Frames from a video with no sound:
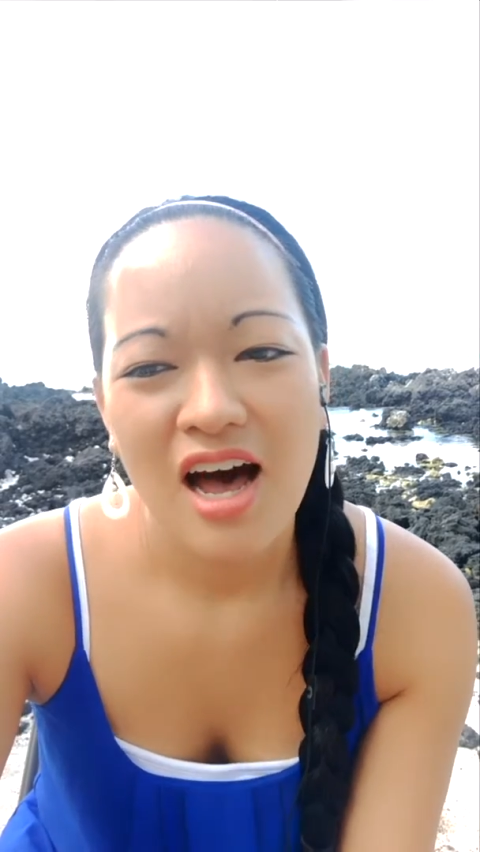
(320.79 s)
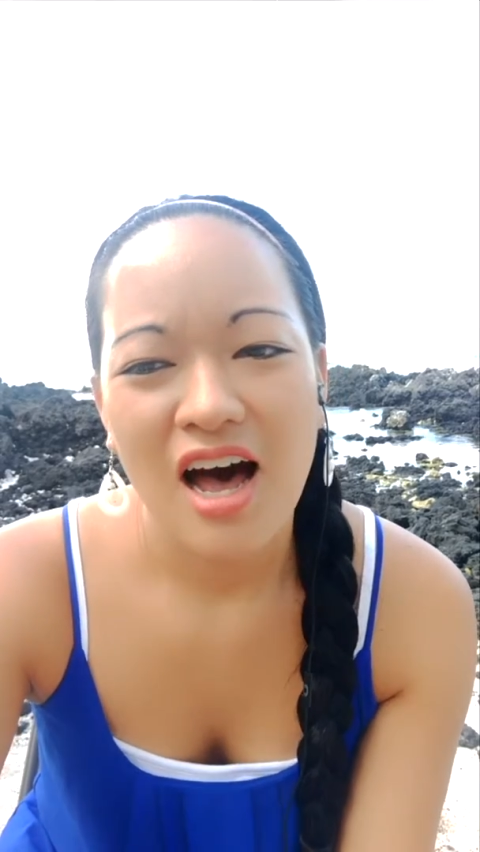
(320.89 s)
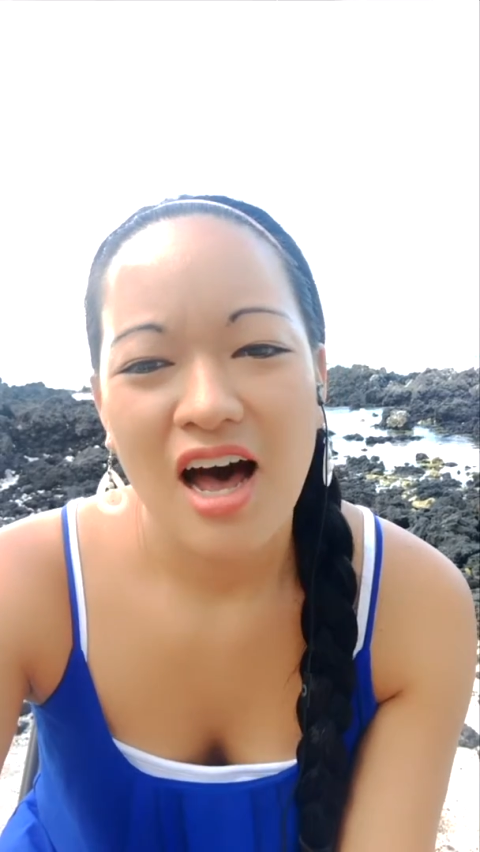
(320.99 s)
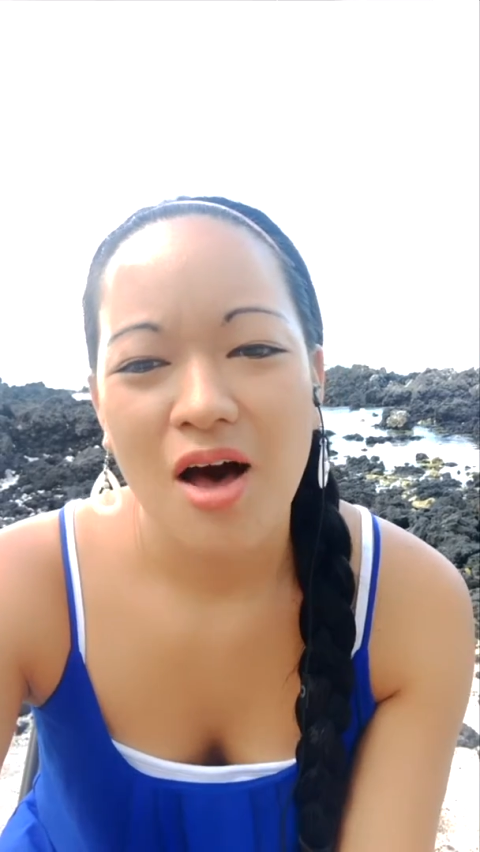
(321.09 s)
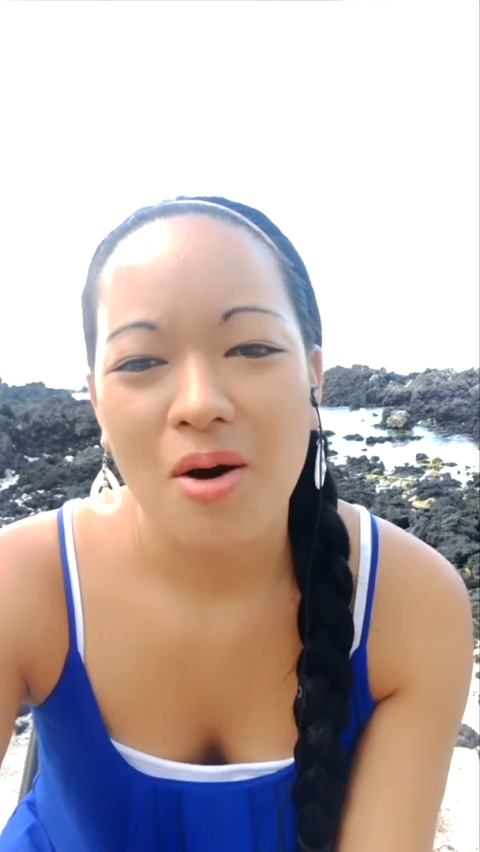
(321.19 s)

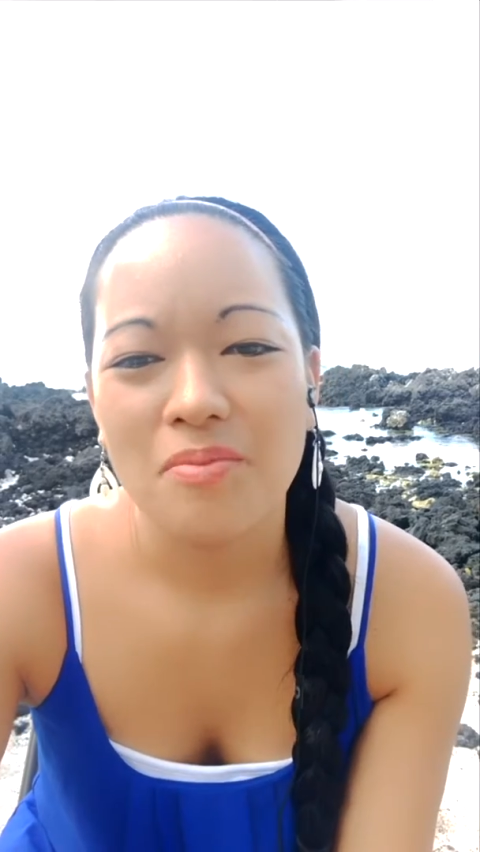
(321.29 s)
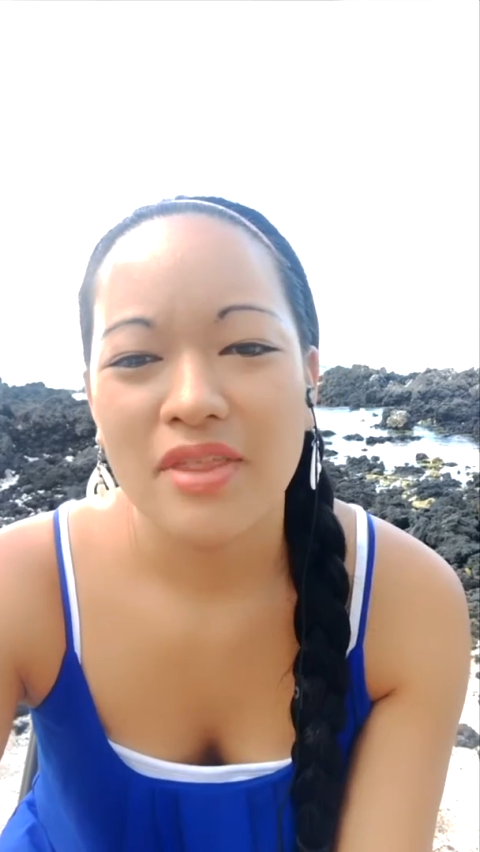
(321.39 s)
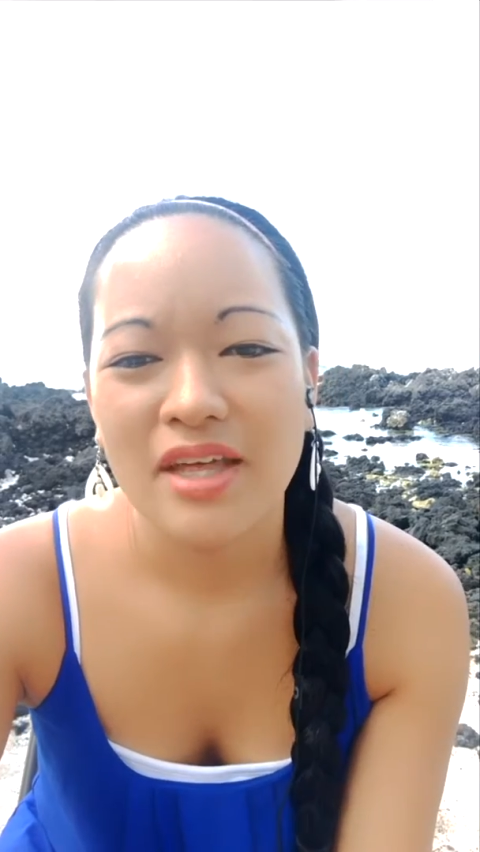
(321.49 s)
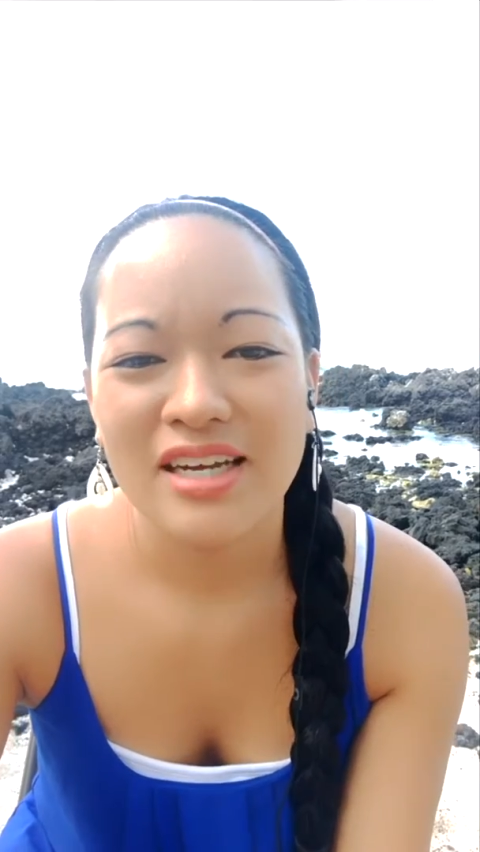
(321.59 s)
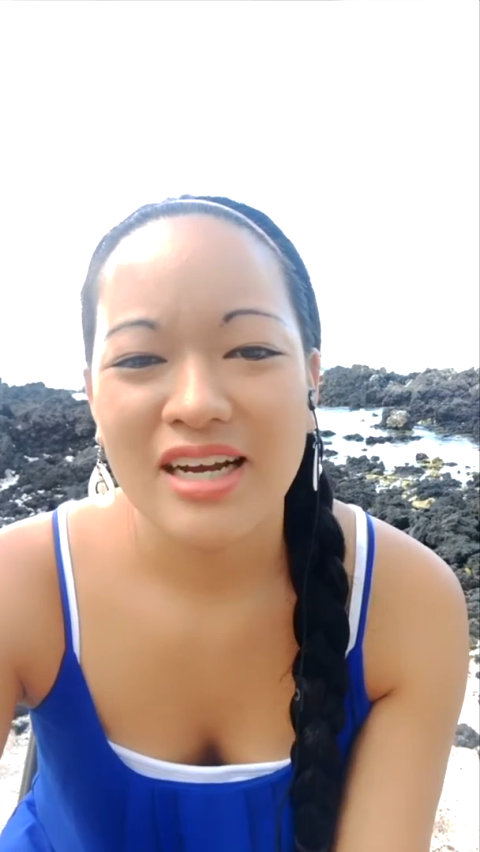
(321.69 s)

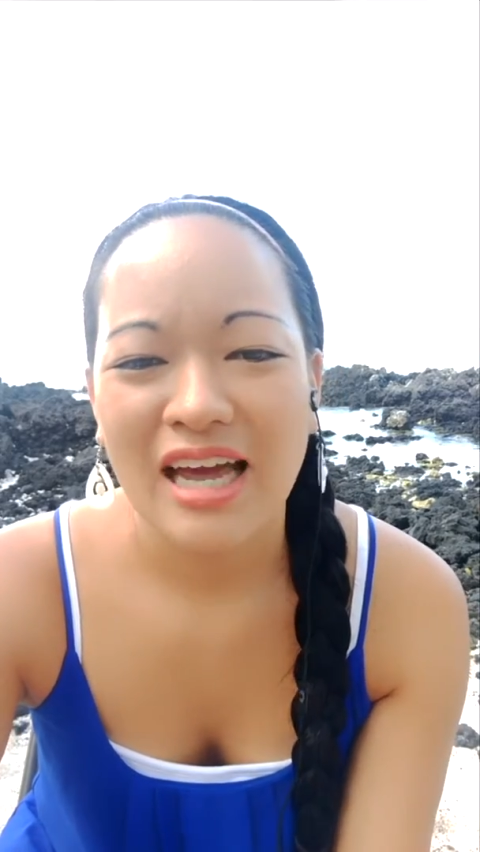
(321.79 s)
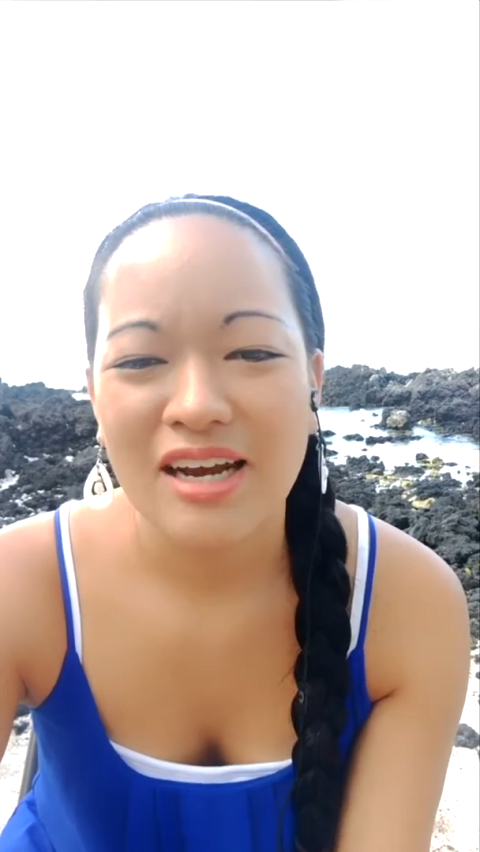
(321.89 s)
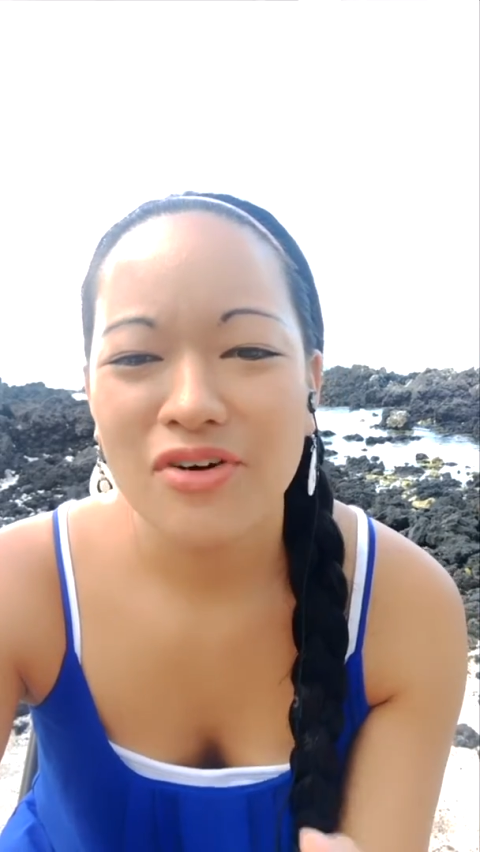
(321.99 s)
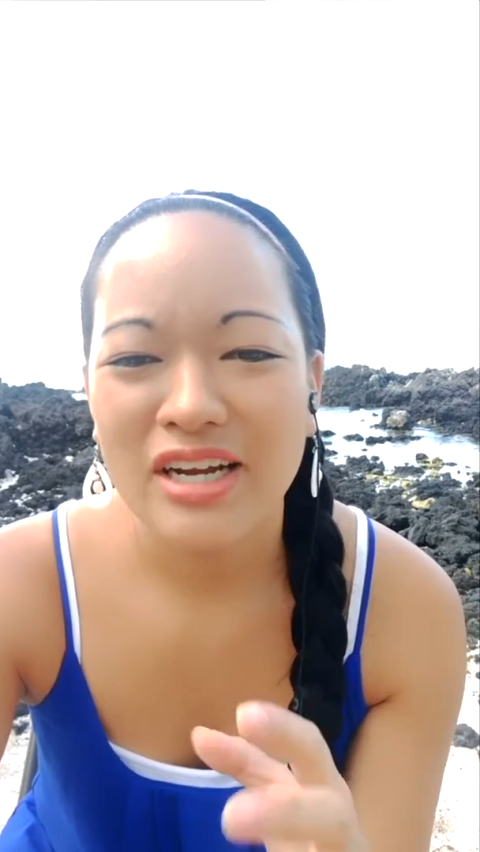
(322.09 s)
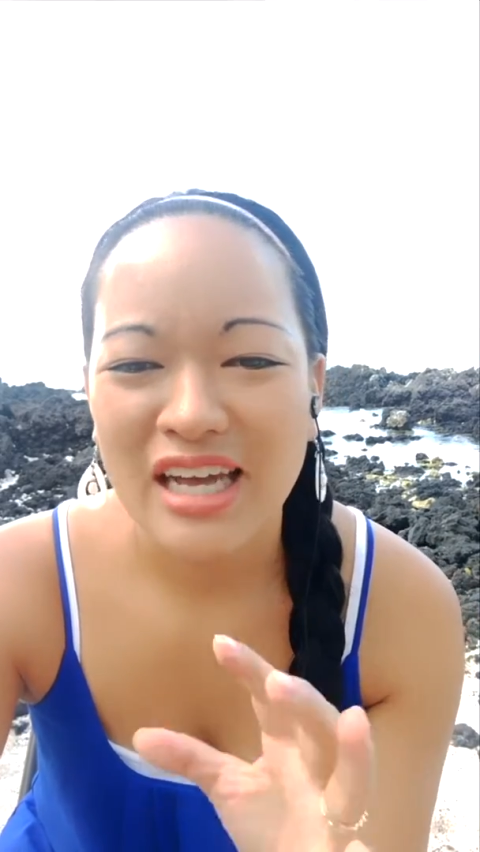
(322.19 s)
that they kind of
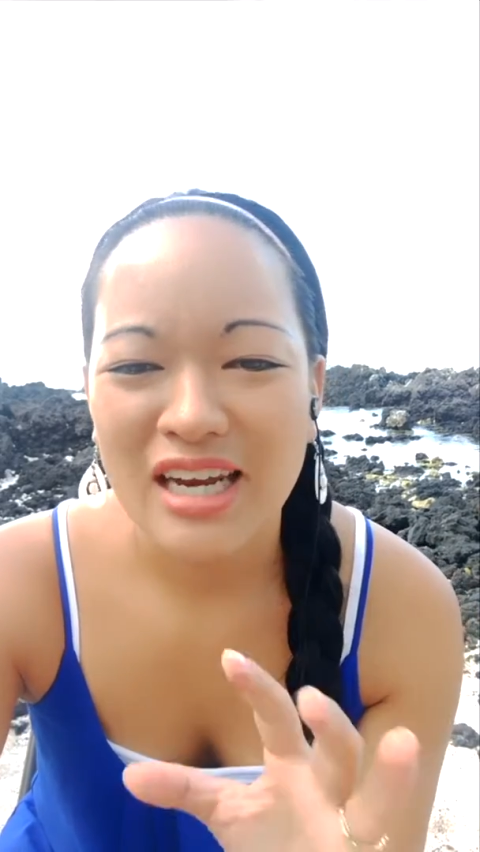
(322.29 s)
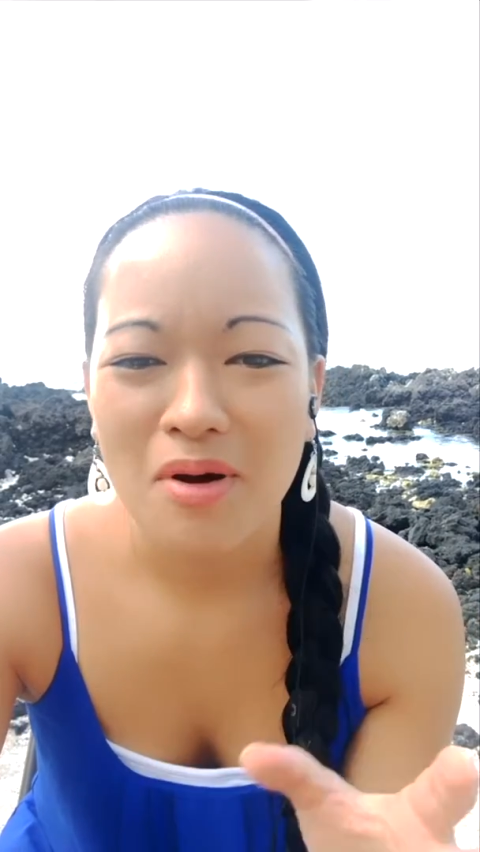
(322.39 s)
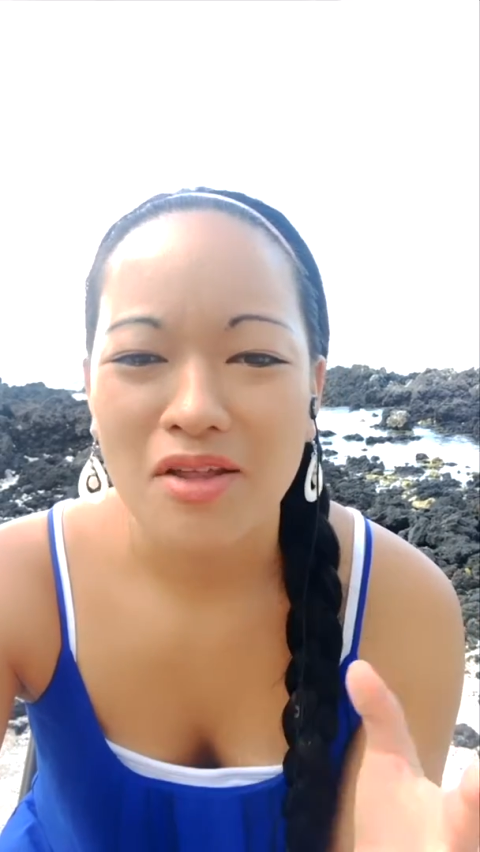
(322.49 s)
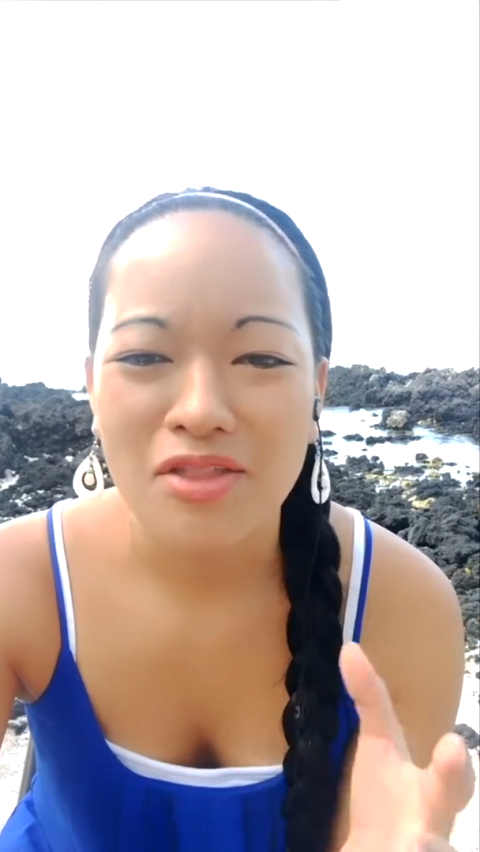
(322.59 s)
forget about